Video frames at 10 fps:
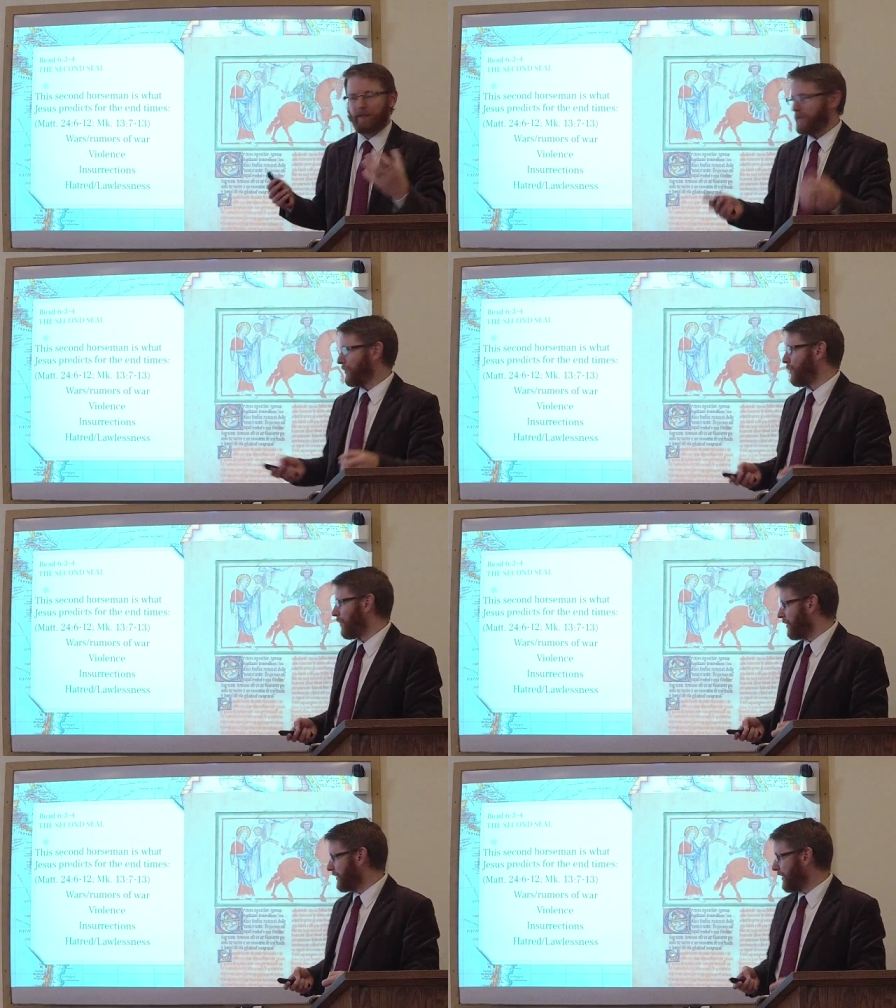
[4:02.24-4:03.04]
in the
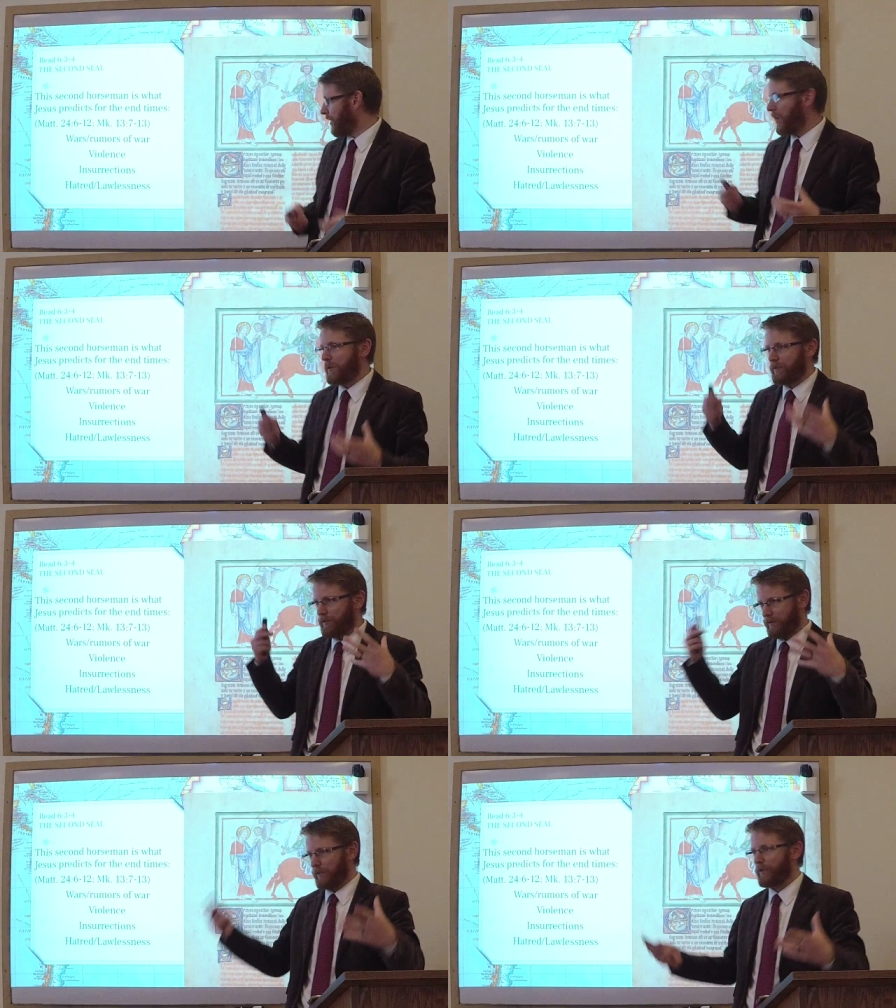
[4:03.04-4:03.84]
world and
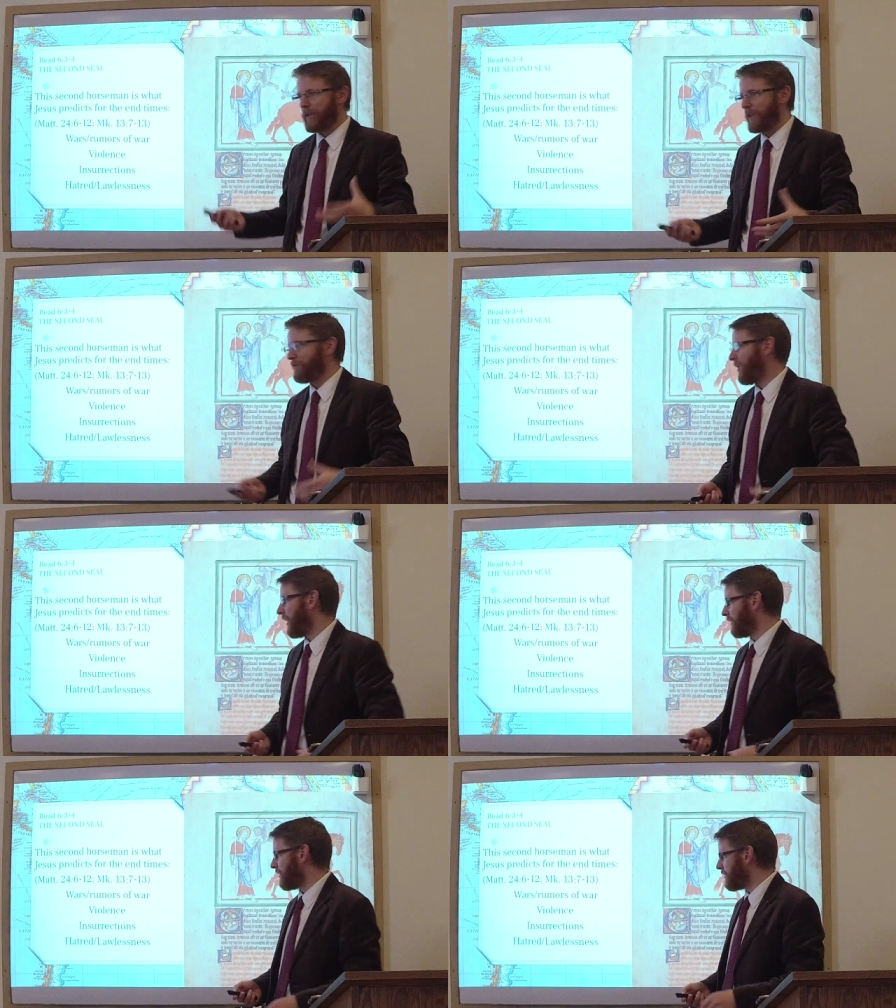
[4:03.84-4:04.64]
cause and create
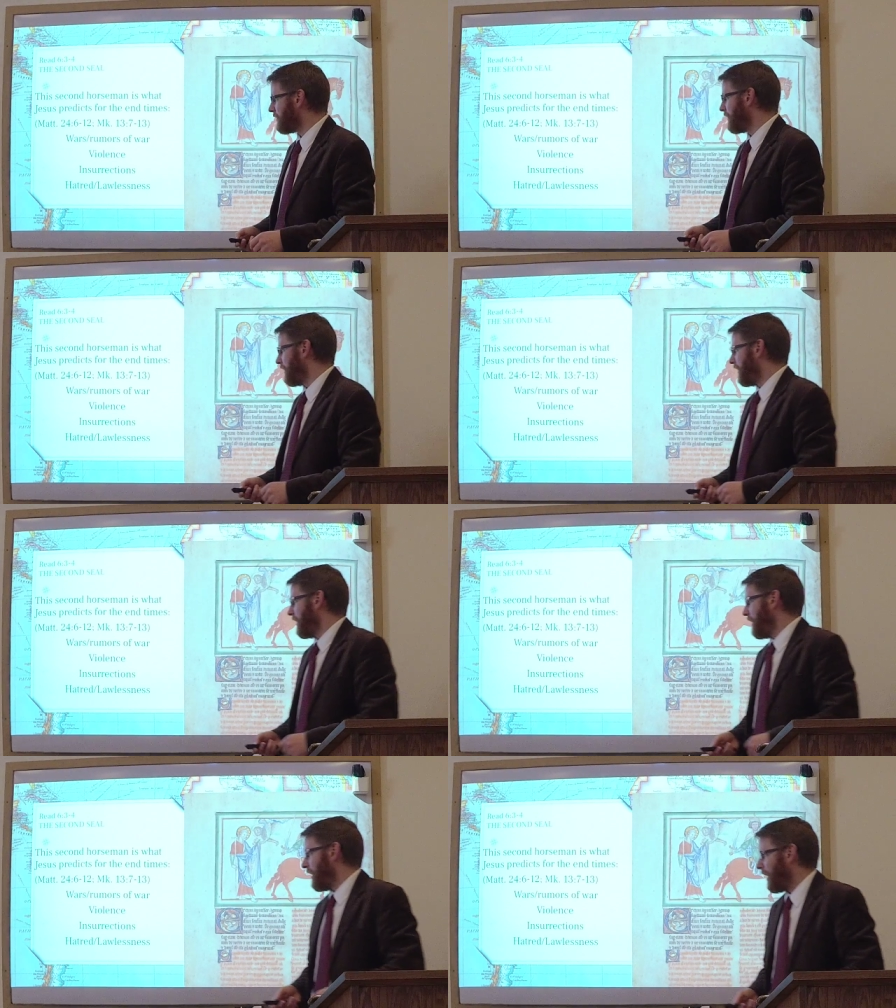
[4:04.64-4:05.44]
violence.
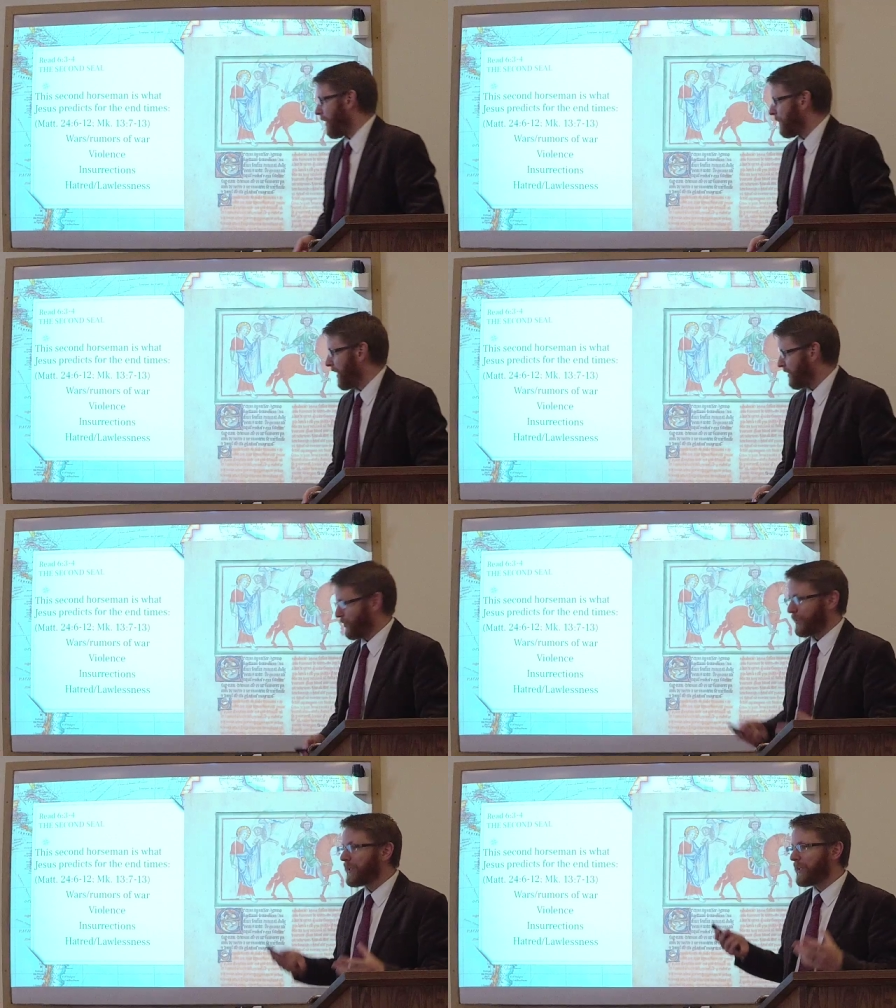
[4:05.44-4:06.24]
Um, and
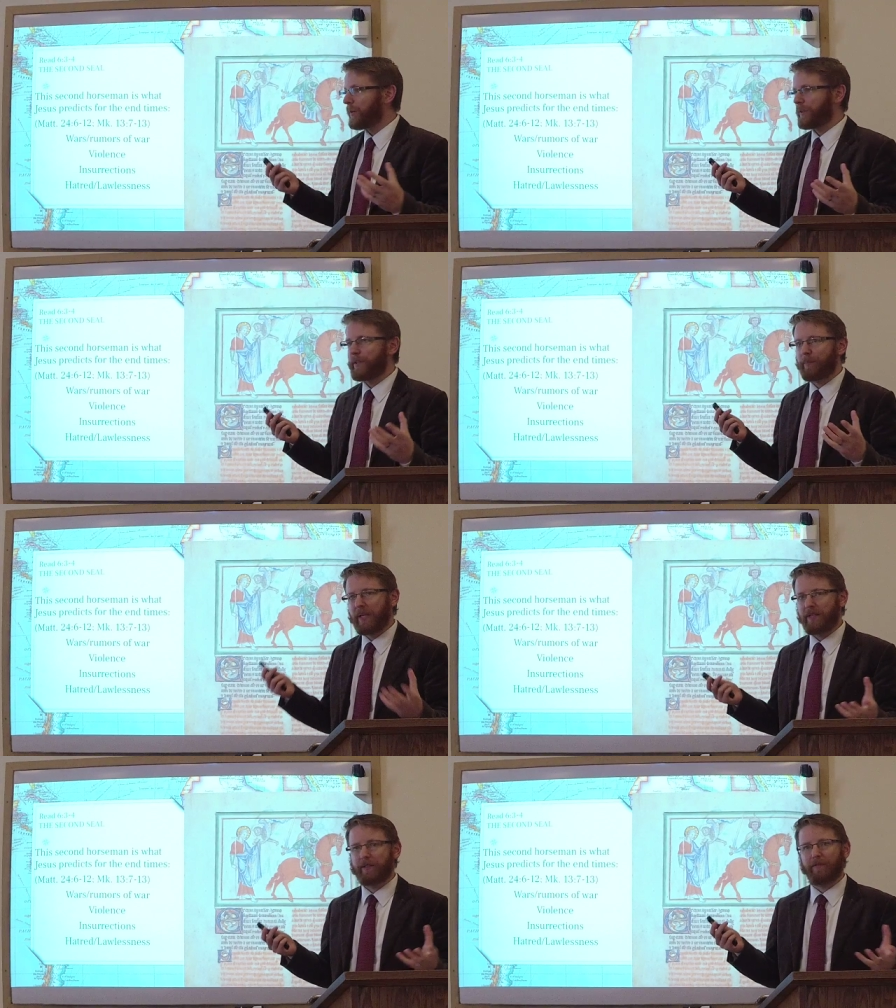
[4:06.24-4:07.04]
it's really only the
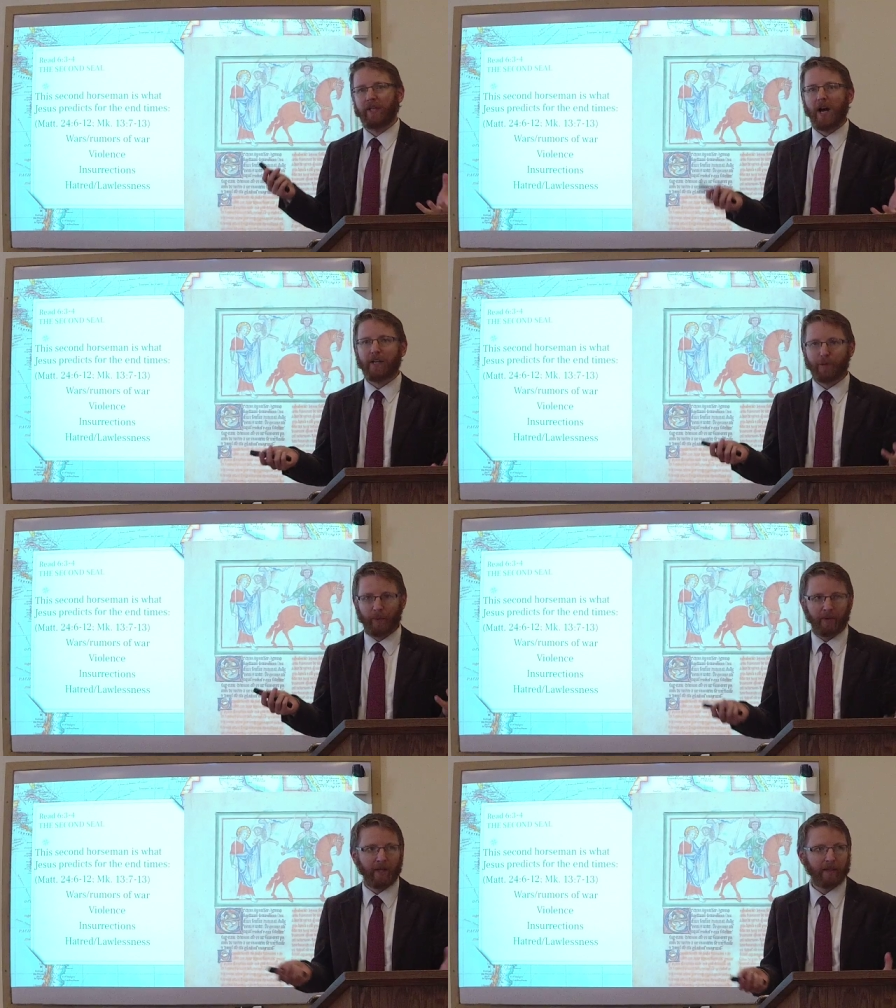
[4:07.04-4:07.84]
peace of the
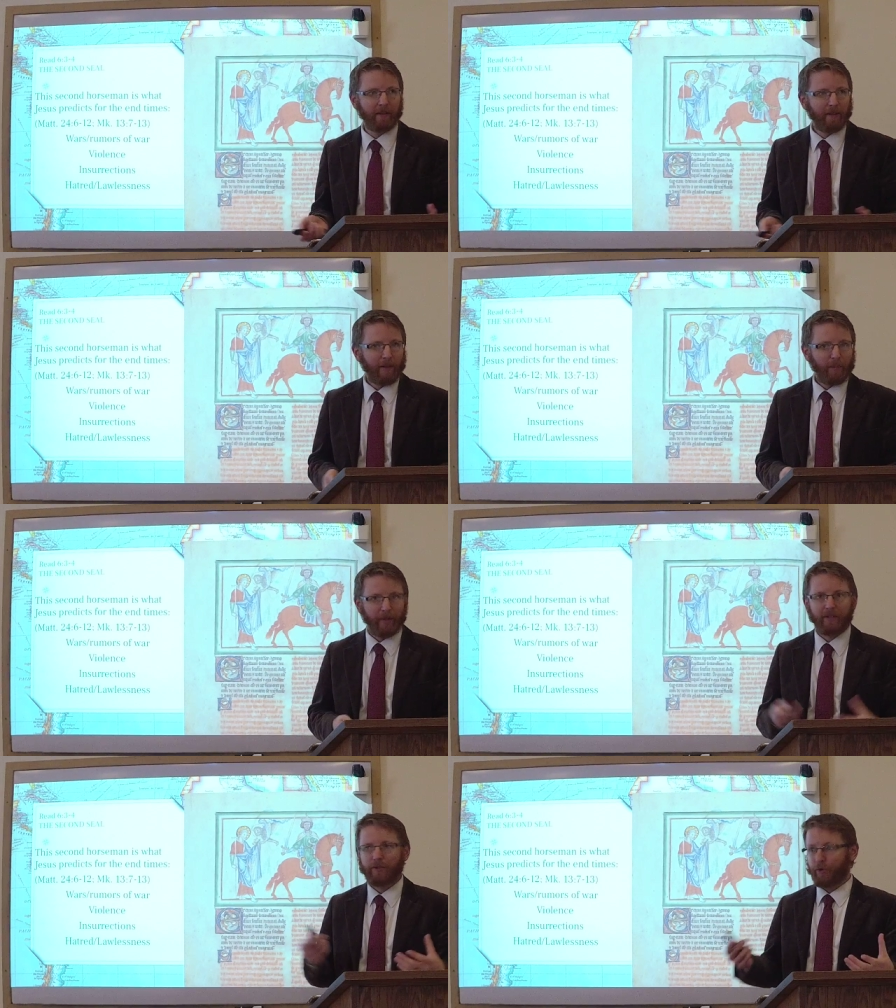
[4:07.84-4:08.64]
gospel that
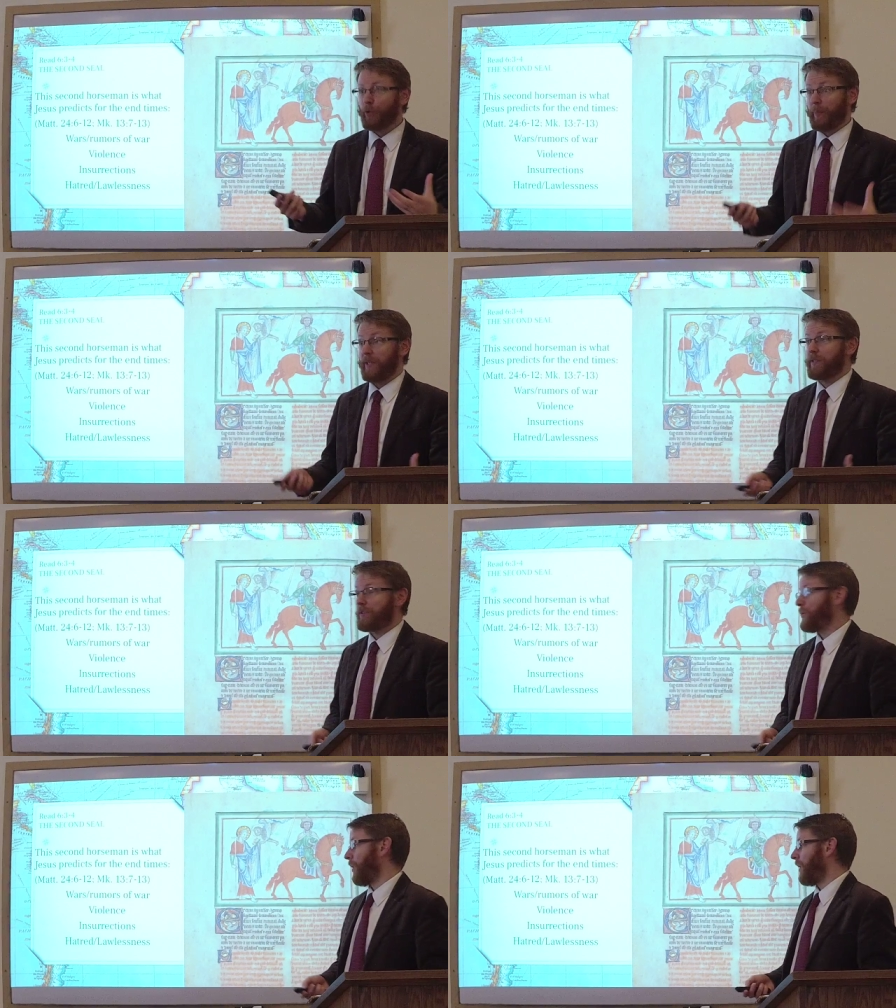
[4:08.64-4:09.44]
brings true peace
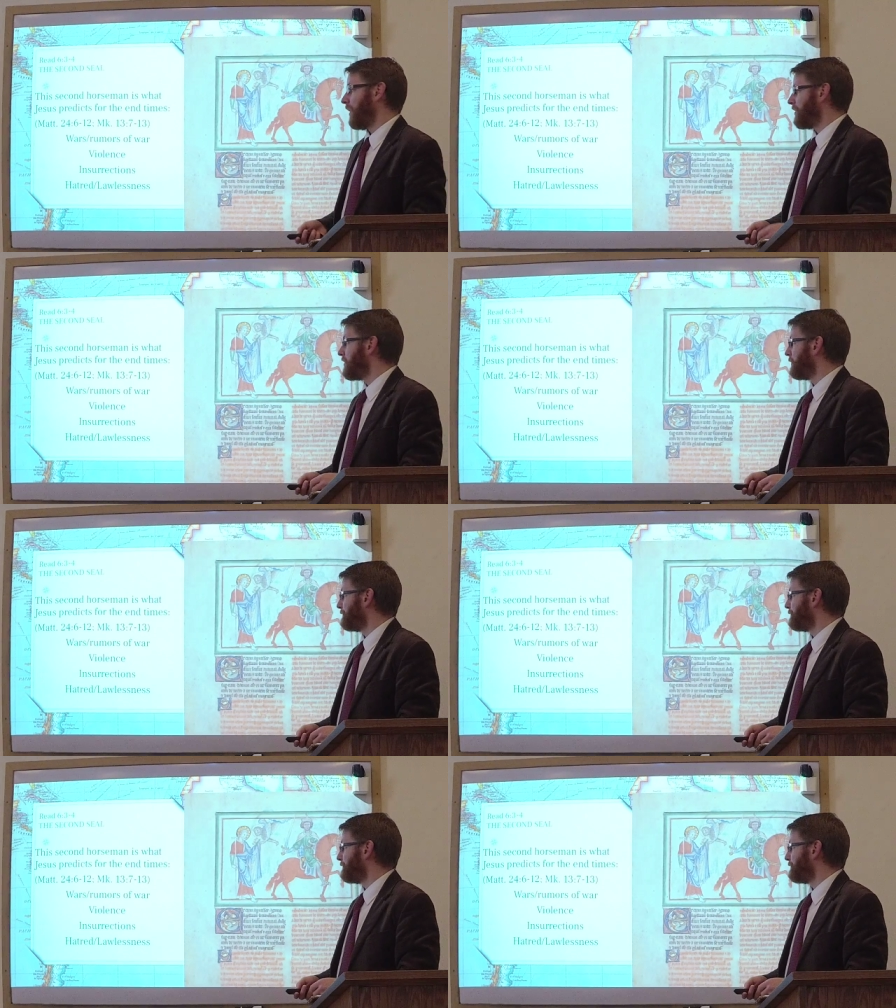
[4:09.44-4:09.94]
to our hearts.